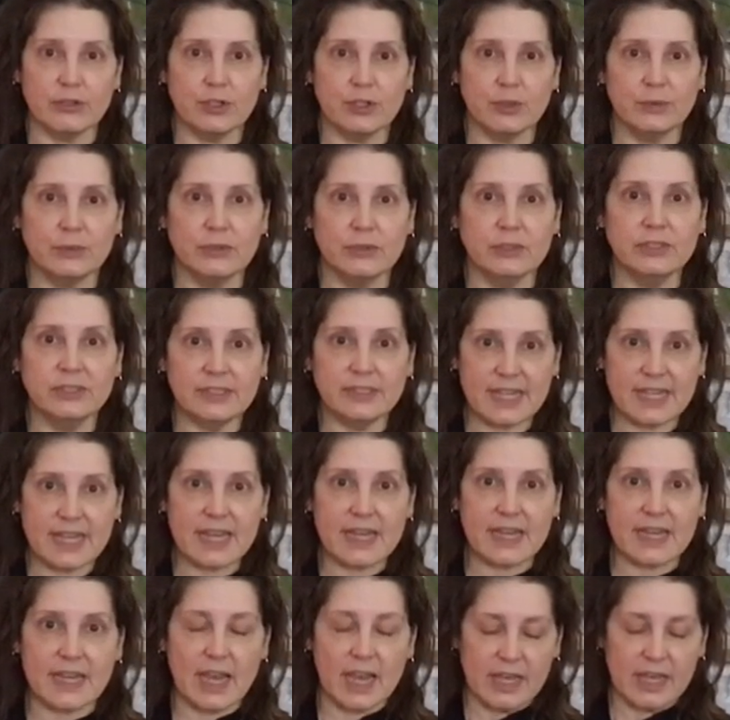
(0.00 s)
you will
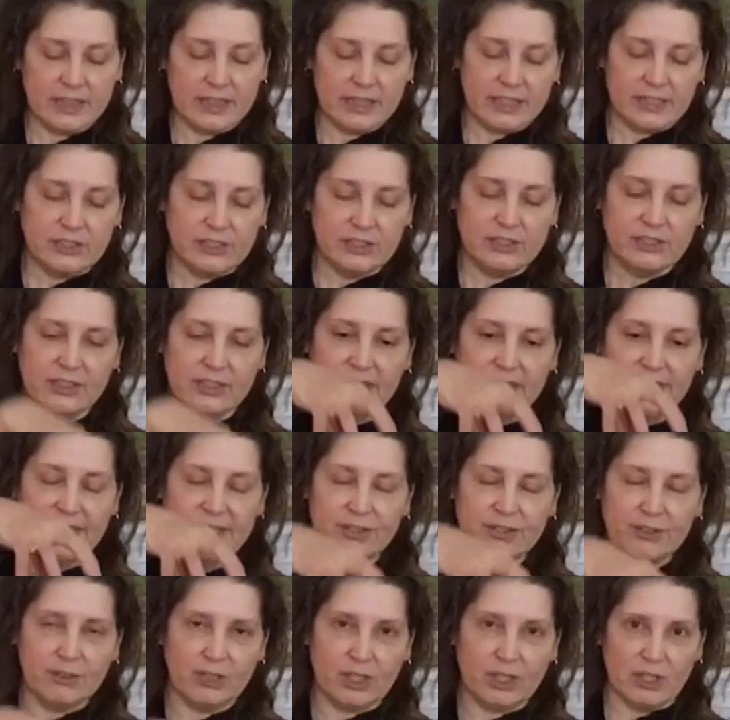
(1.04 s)
see this
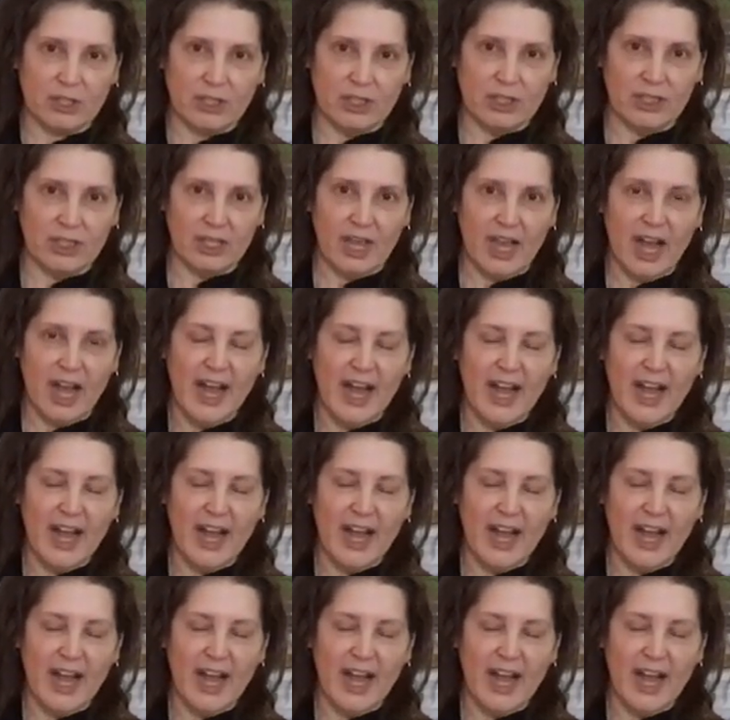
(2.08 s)
cylindrical